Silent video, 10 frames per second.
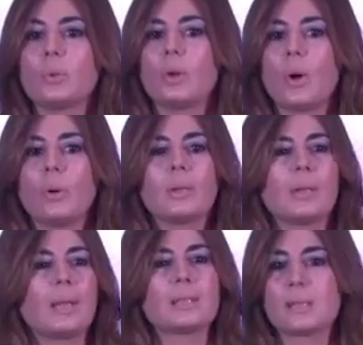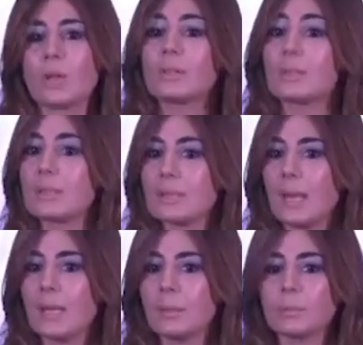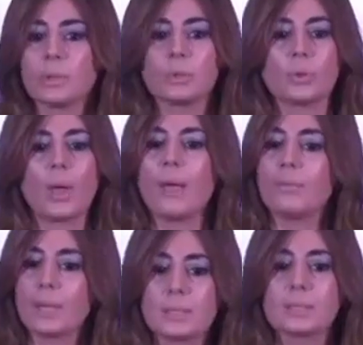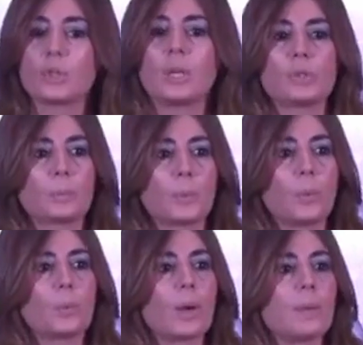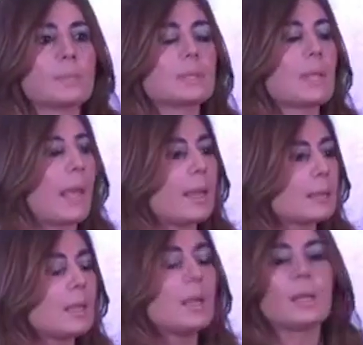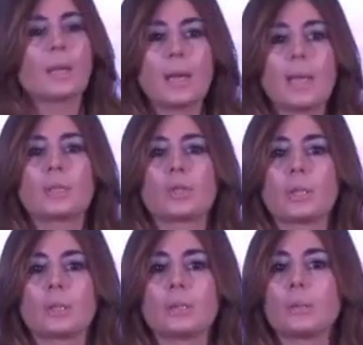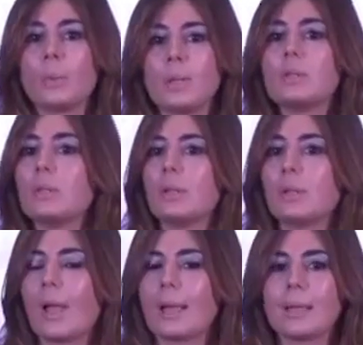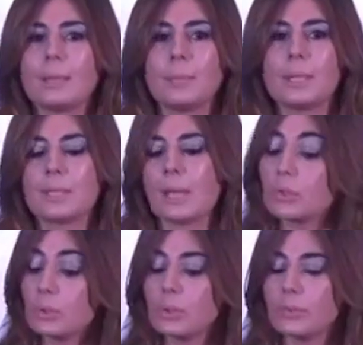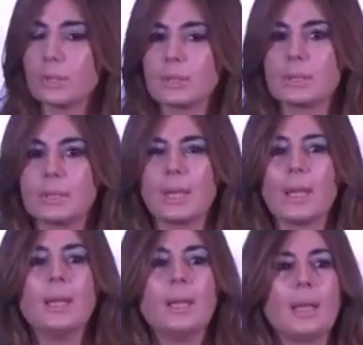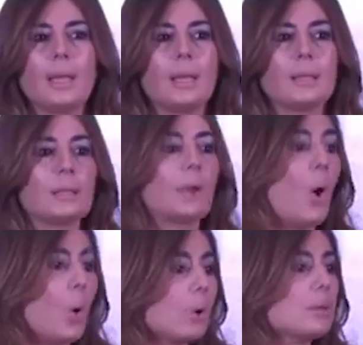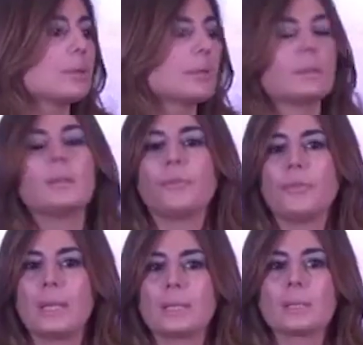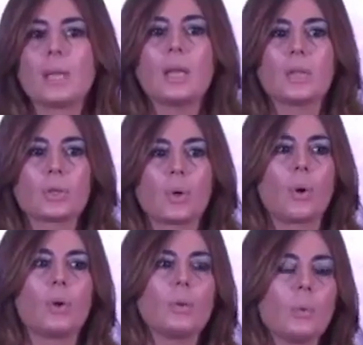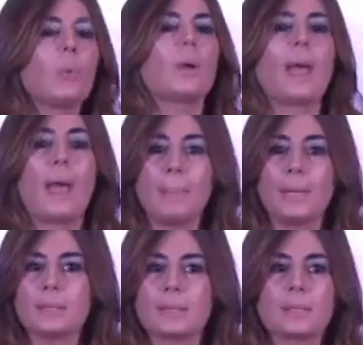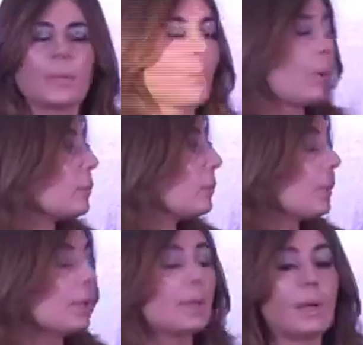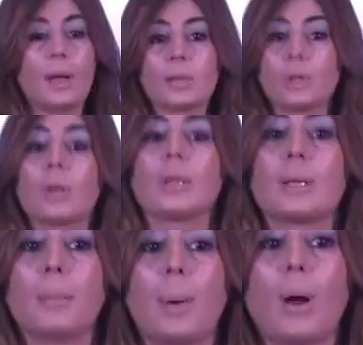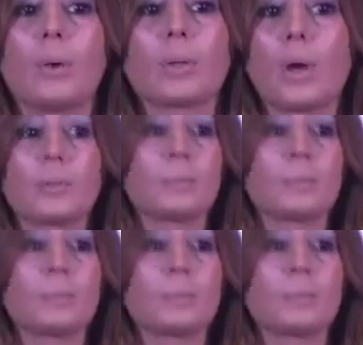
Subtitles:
know, it's not the same to have exchange programs and connection with the academies and university in all the fields. So what happens when we are talking about not